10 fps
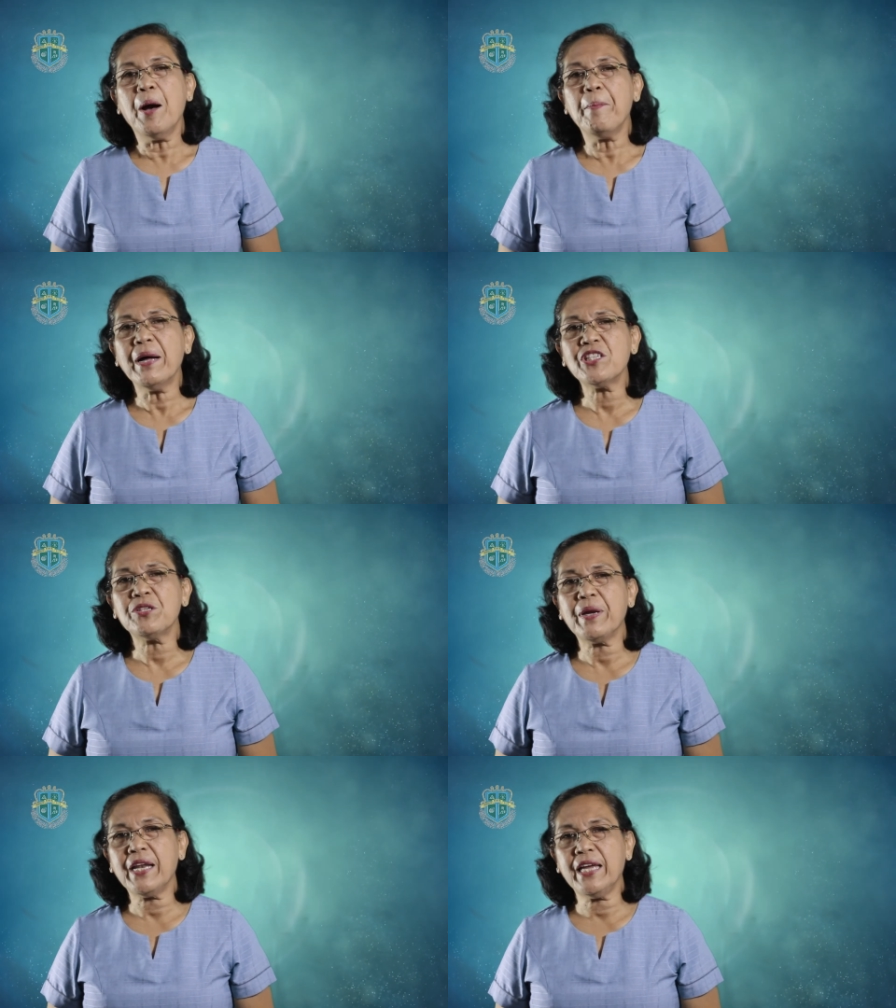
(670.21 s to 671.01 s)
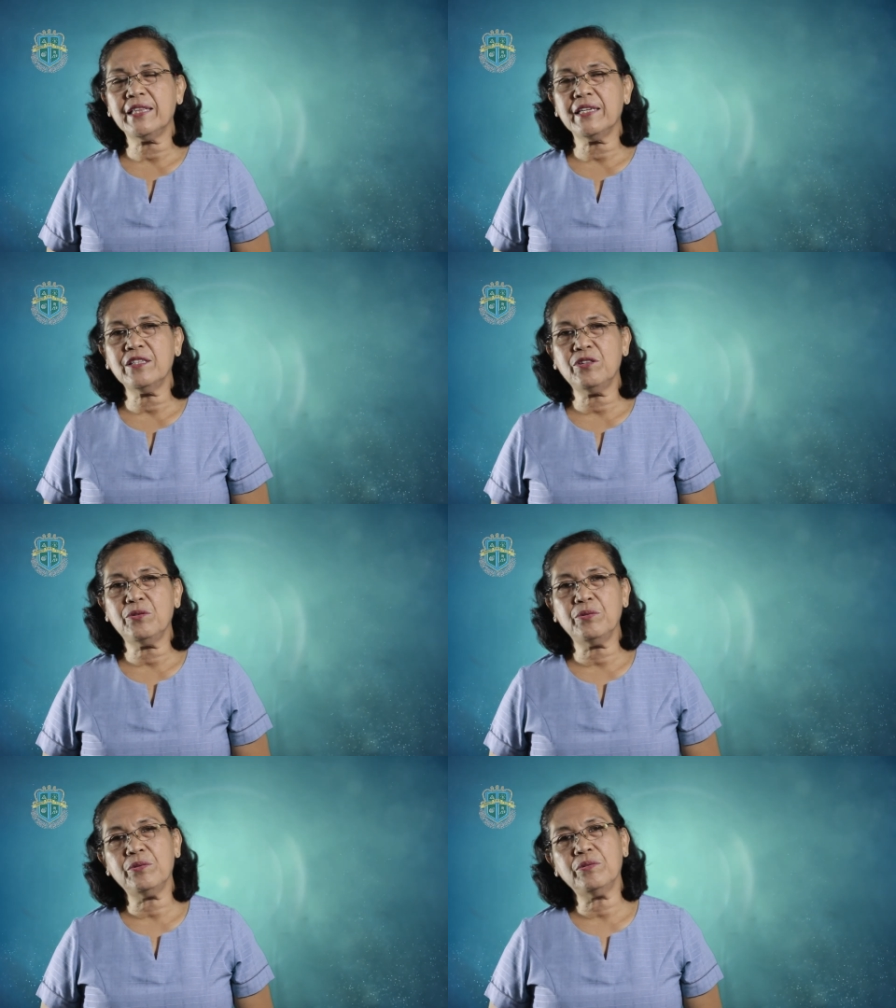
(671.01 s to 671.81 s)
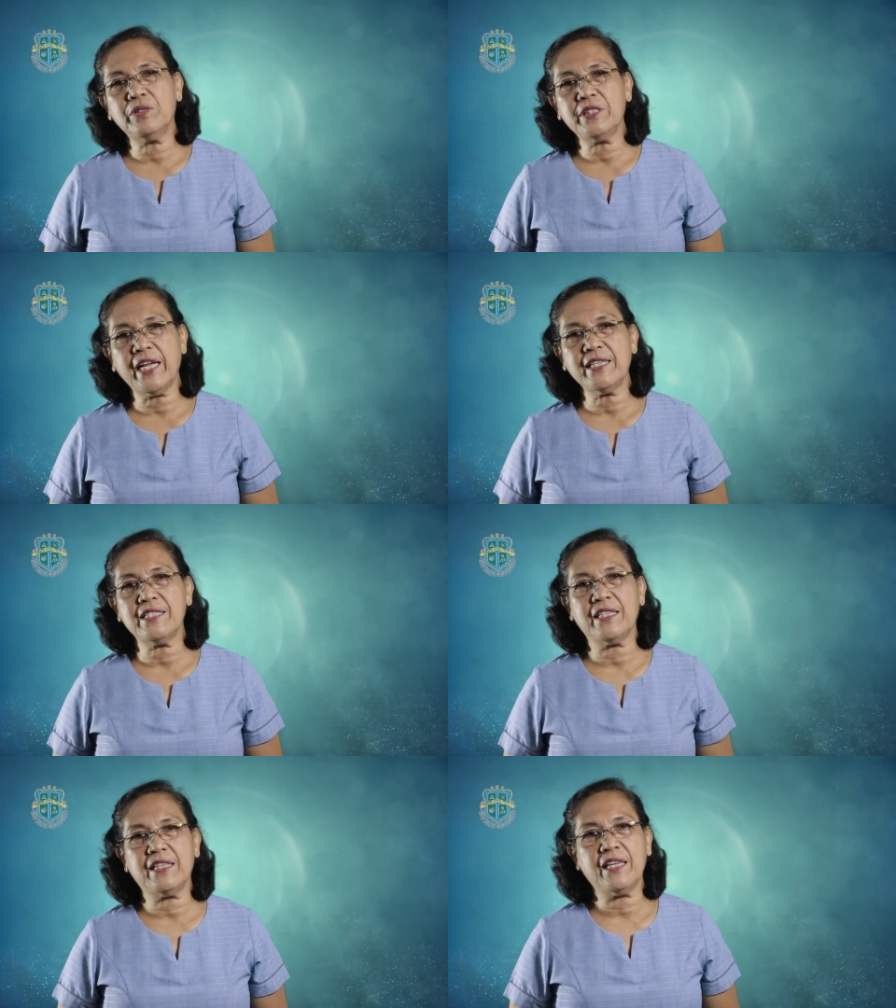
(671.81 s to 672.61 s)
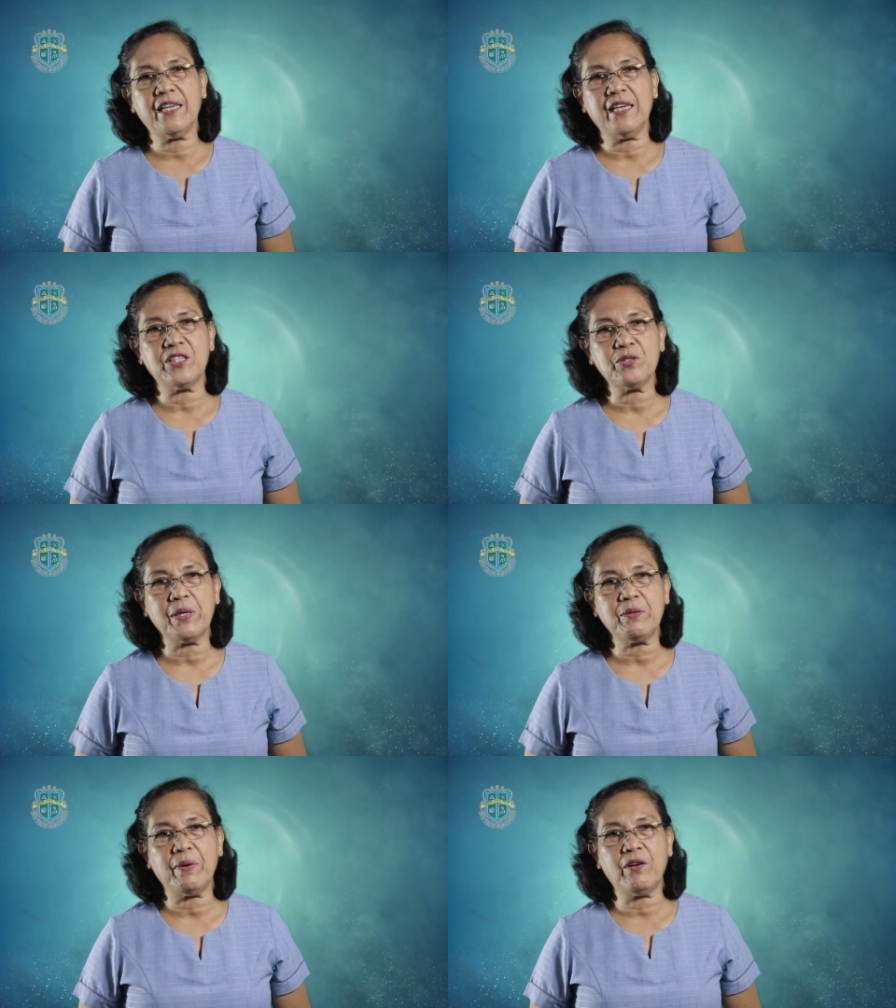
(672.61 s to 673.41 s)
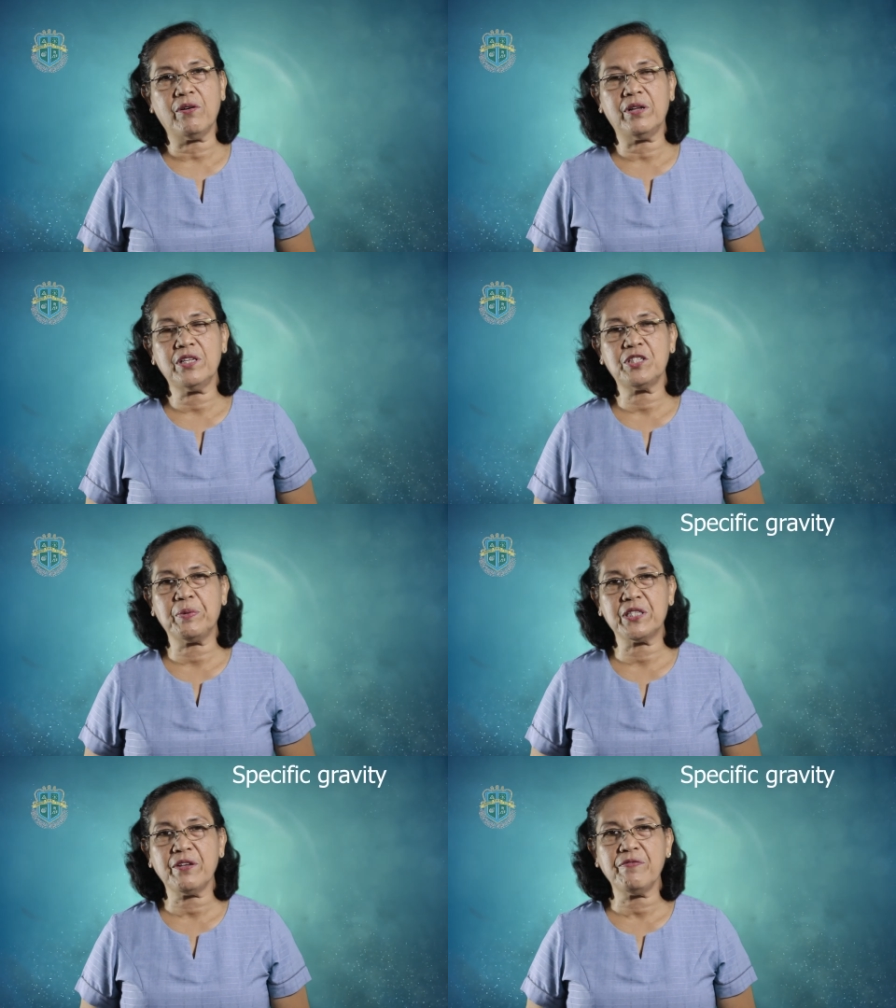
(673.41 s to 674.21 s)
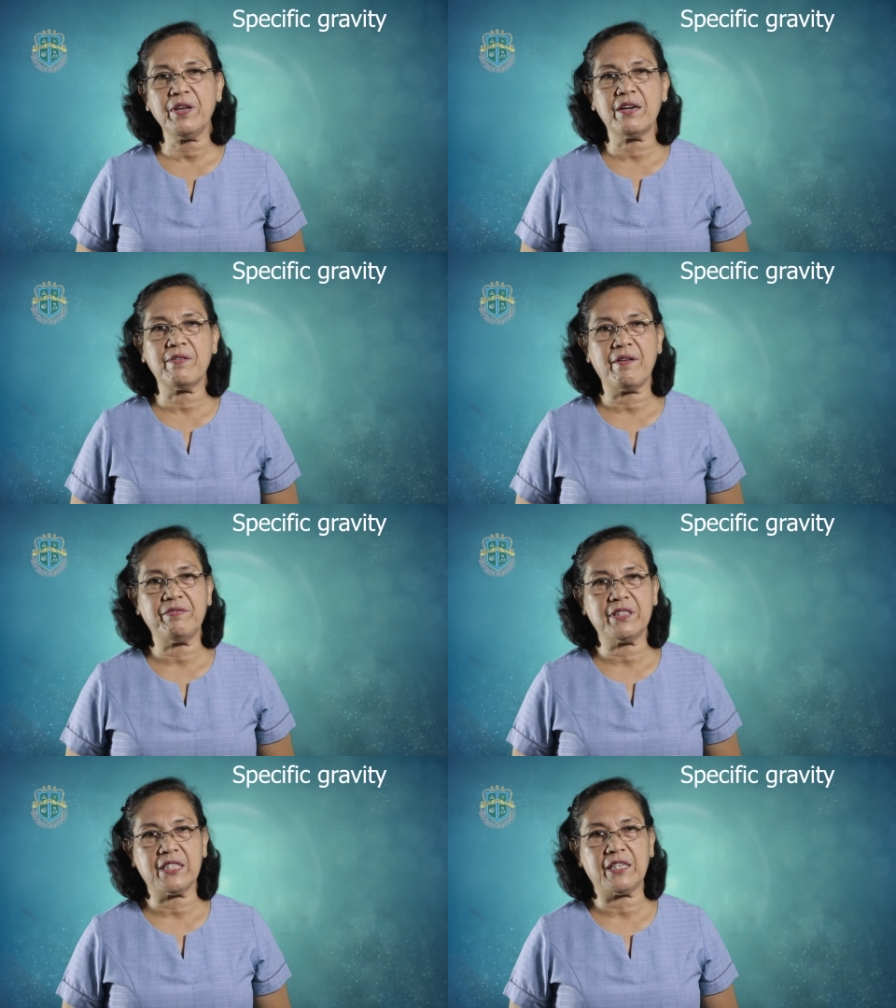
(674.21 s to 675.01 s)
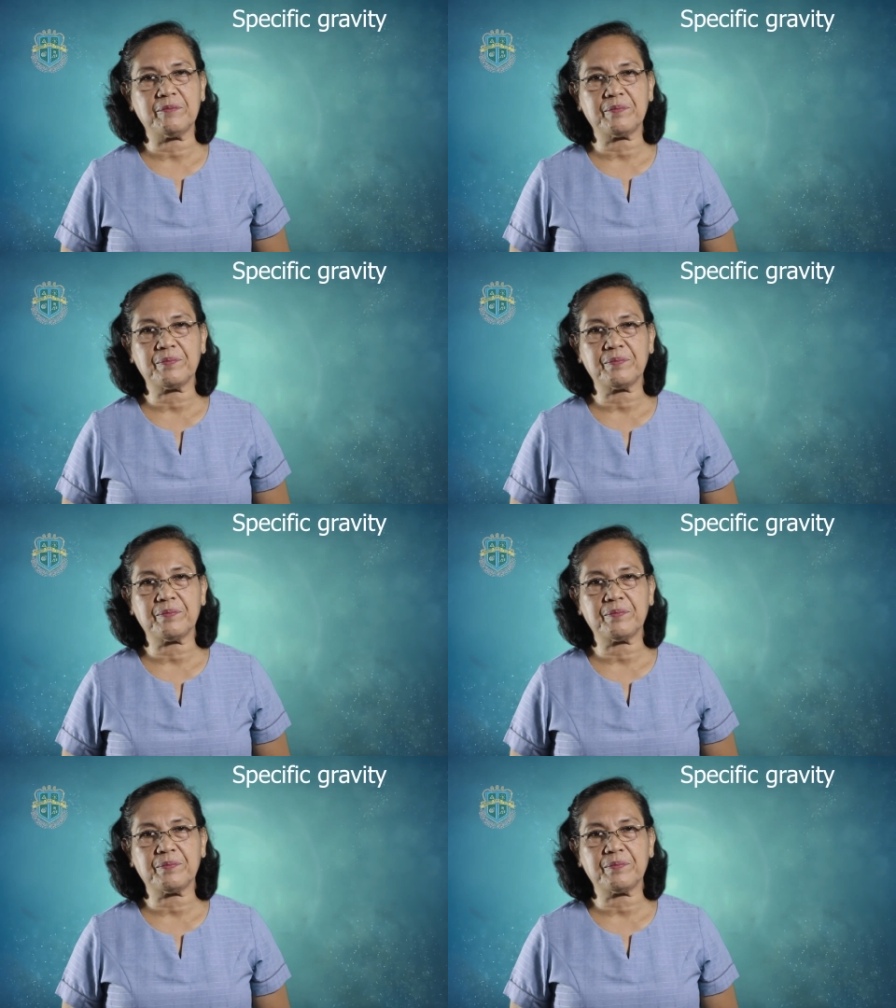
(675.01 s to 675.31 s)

Much related to density is what we call specific gravity.